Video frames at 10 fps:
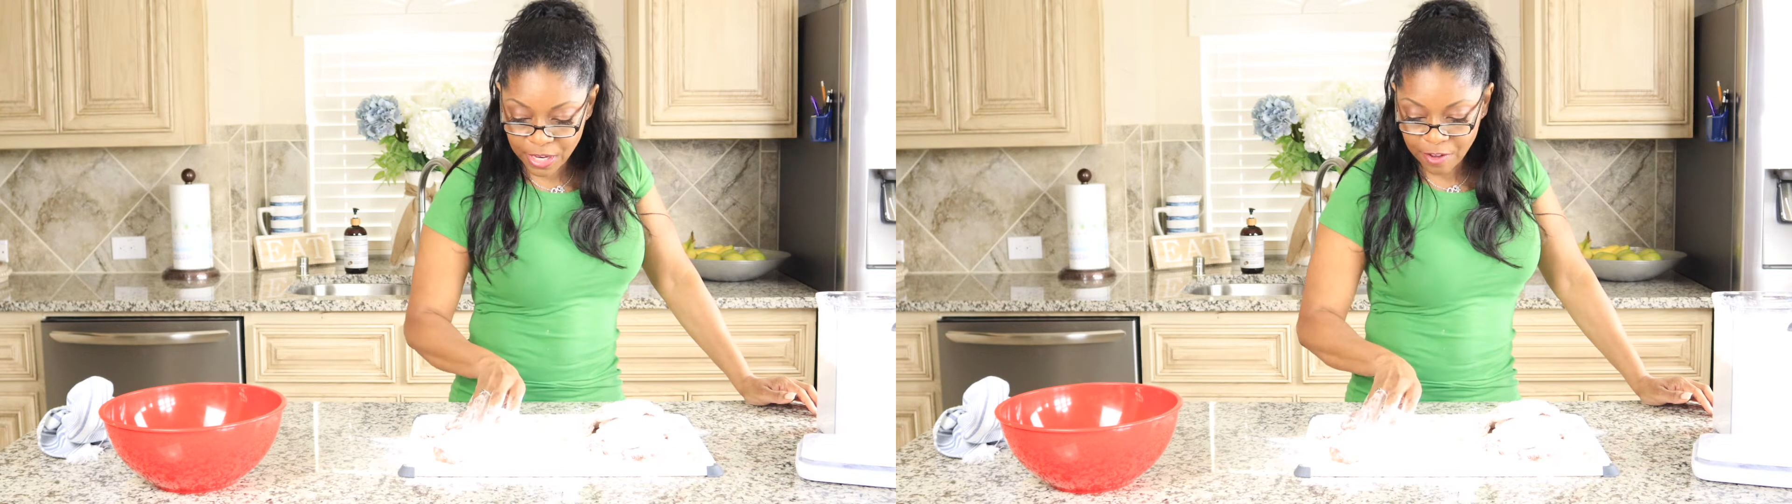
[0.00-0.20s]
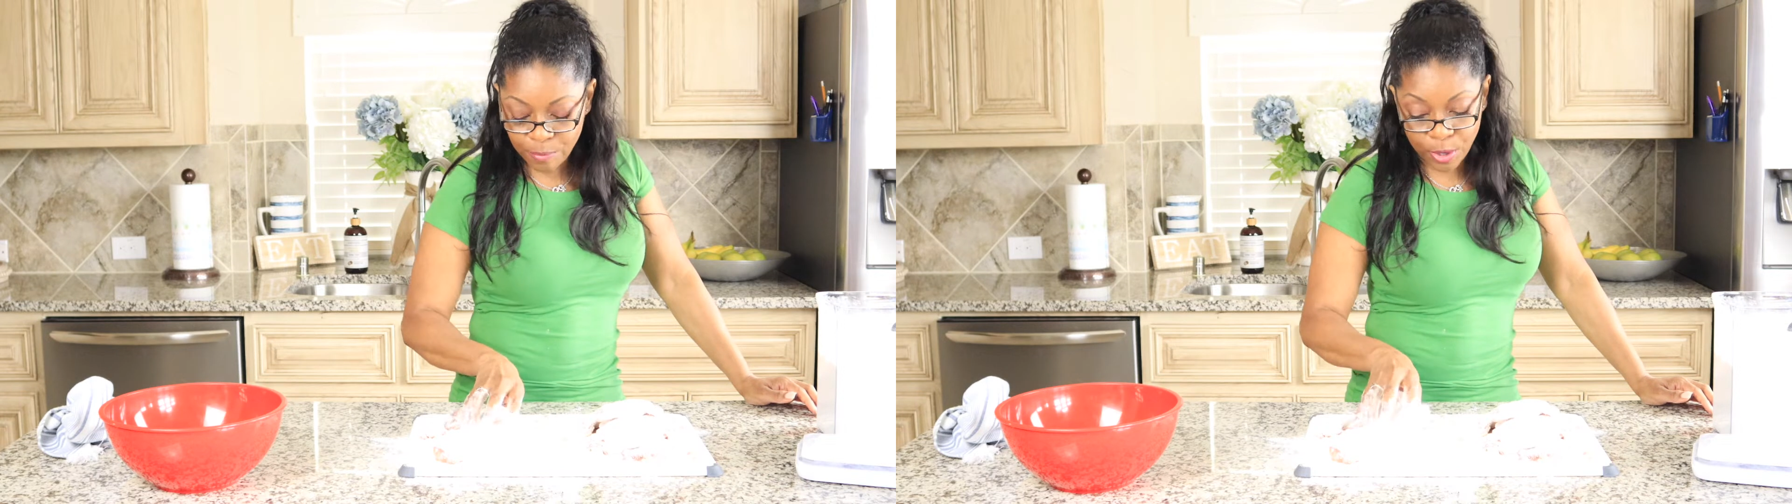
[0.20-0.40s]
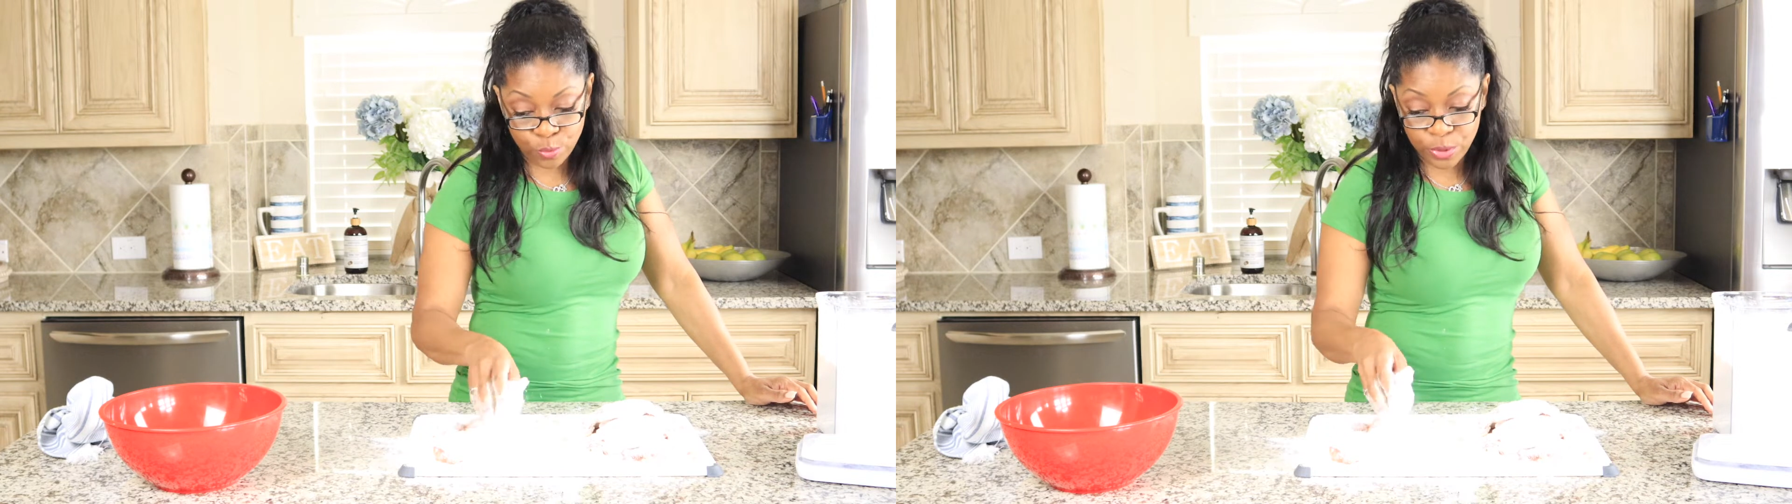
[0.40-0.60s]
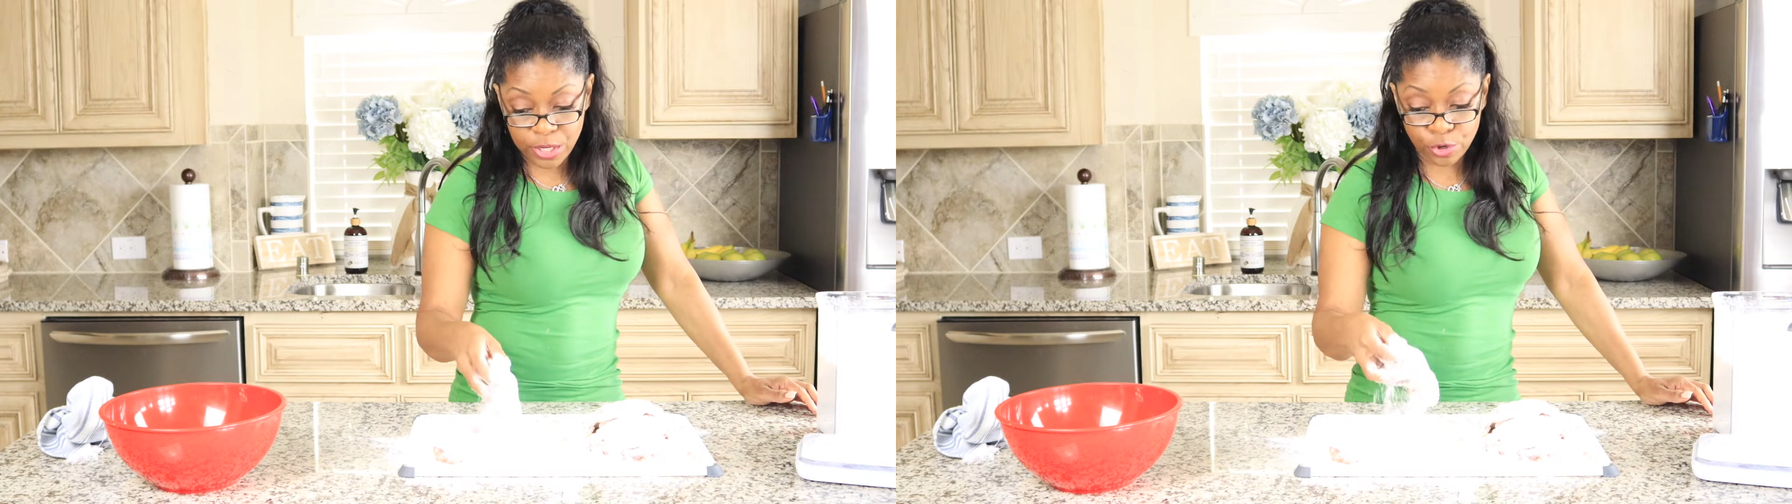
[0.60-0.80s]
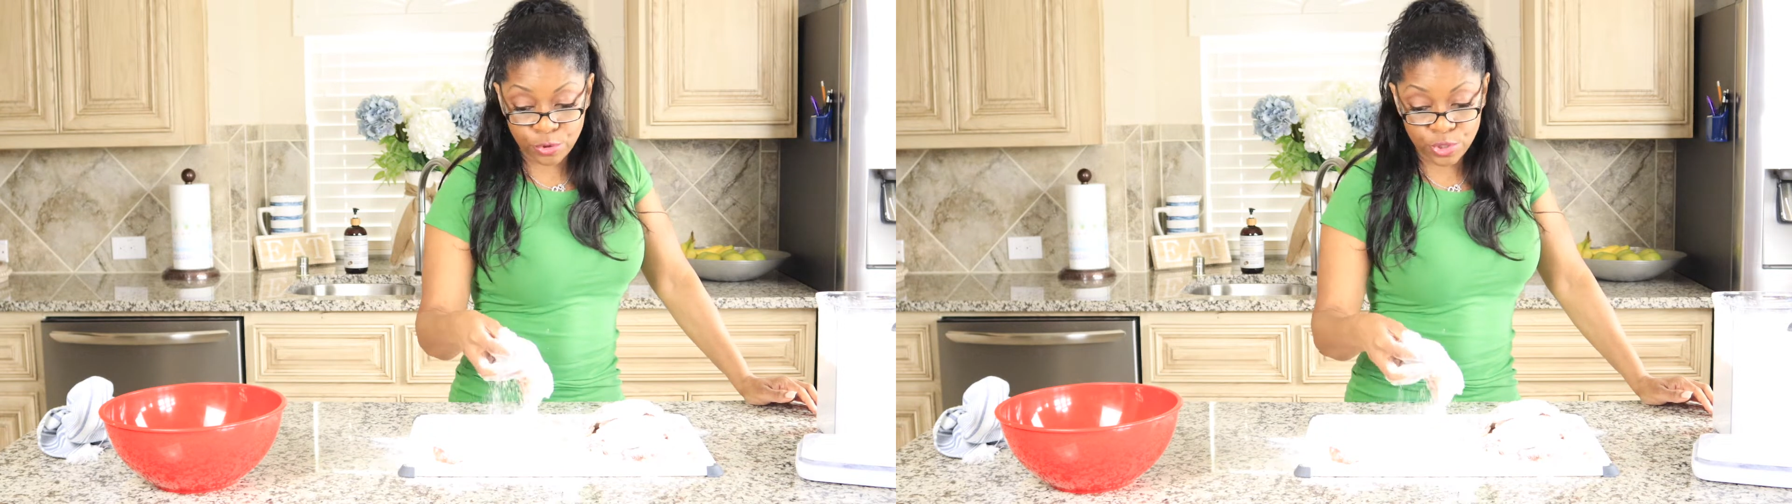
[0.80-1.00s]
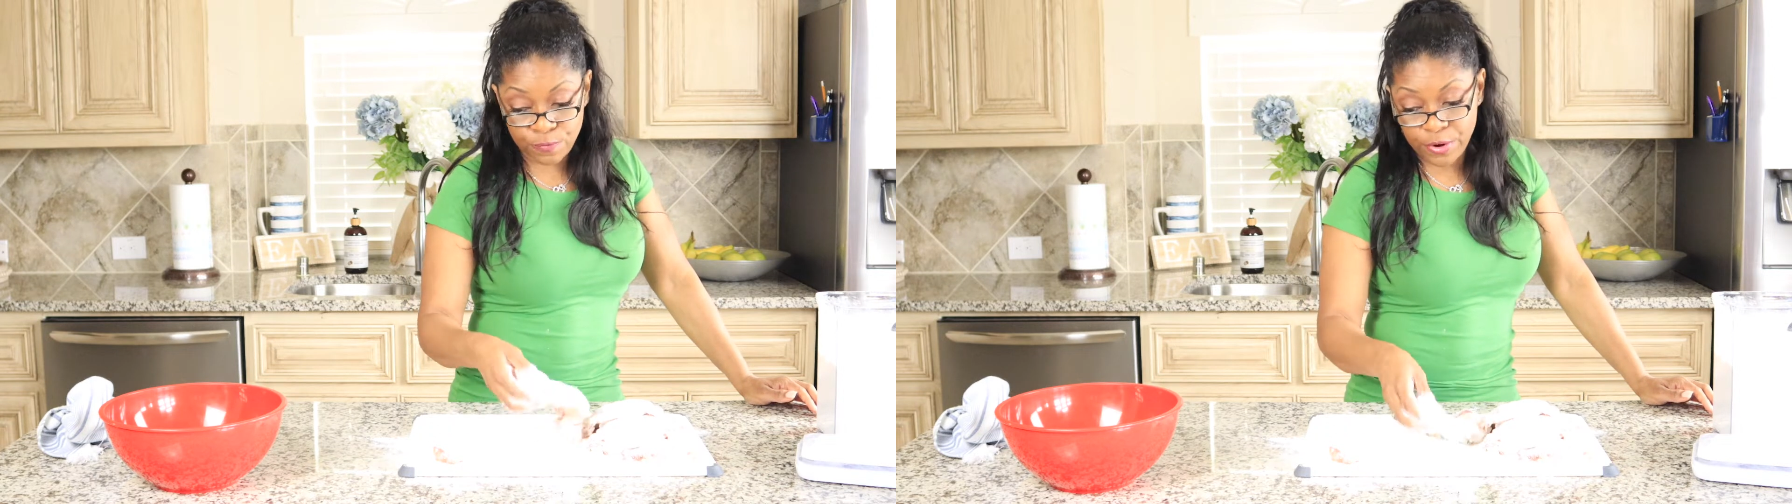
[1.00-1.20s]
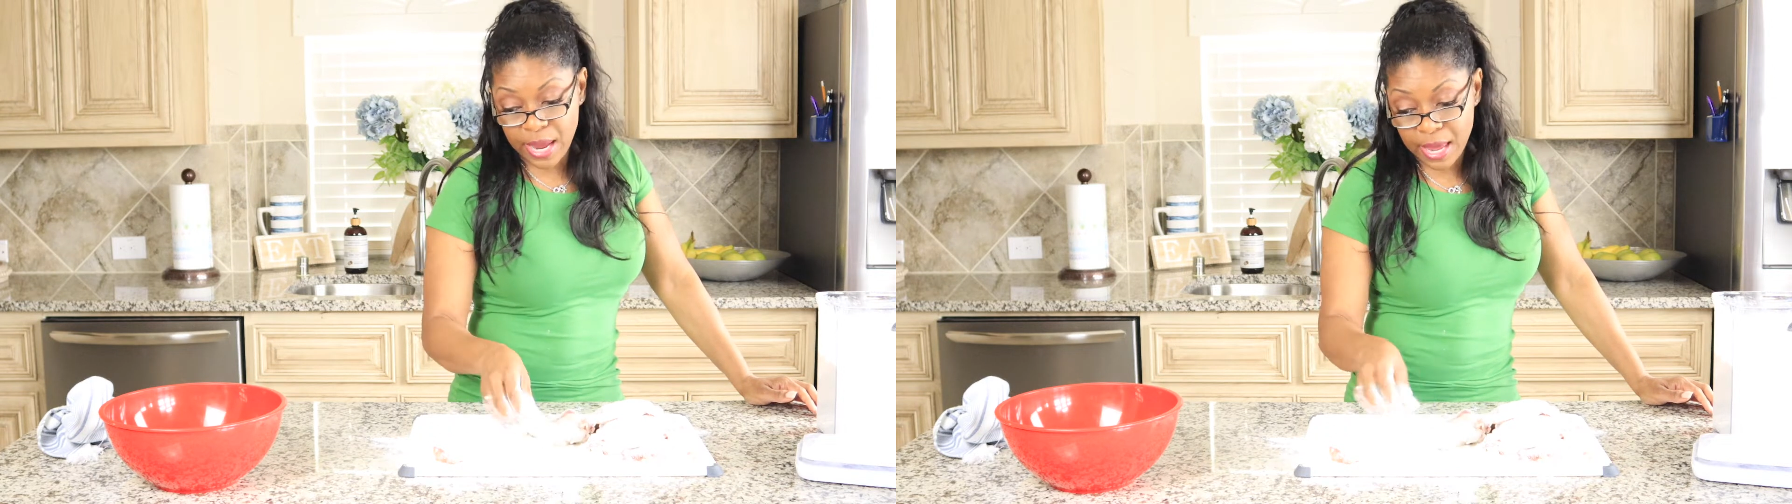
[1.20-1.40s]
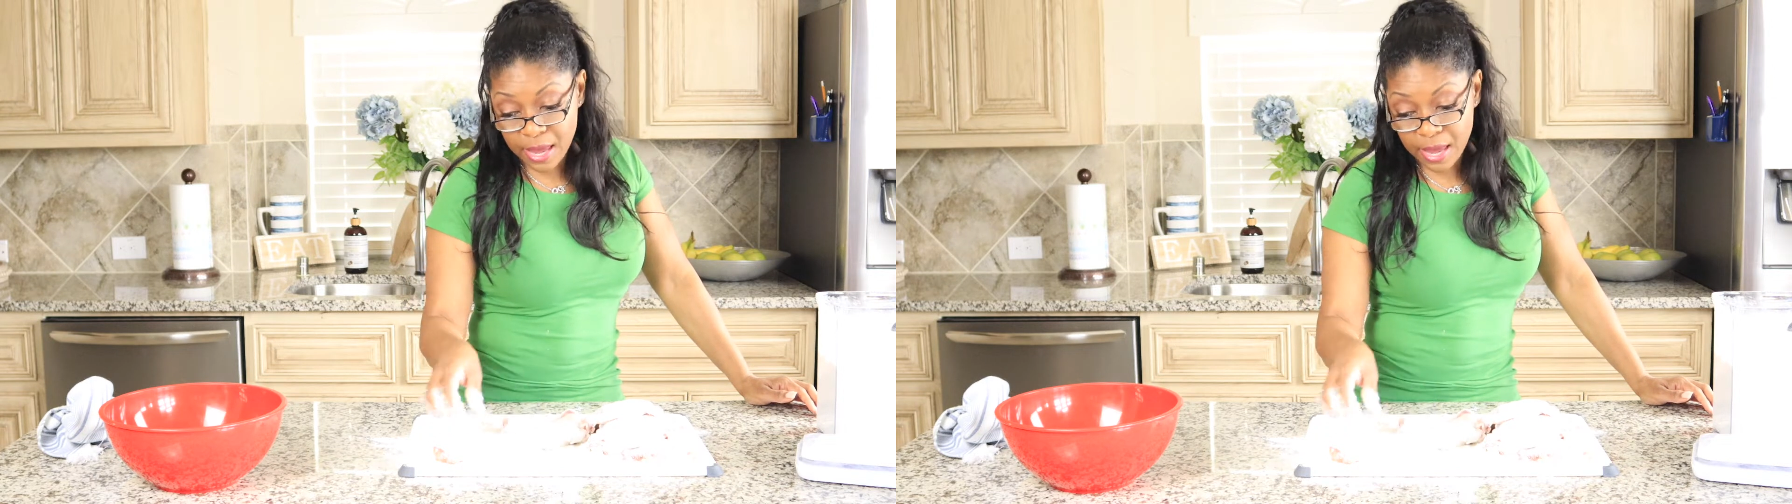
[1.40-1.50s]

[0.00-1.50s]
have my readers for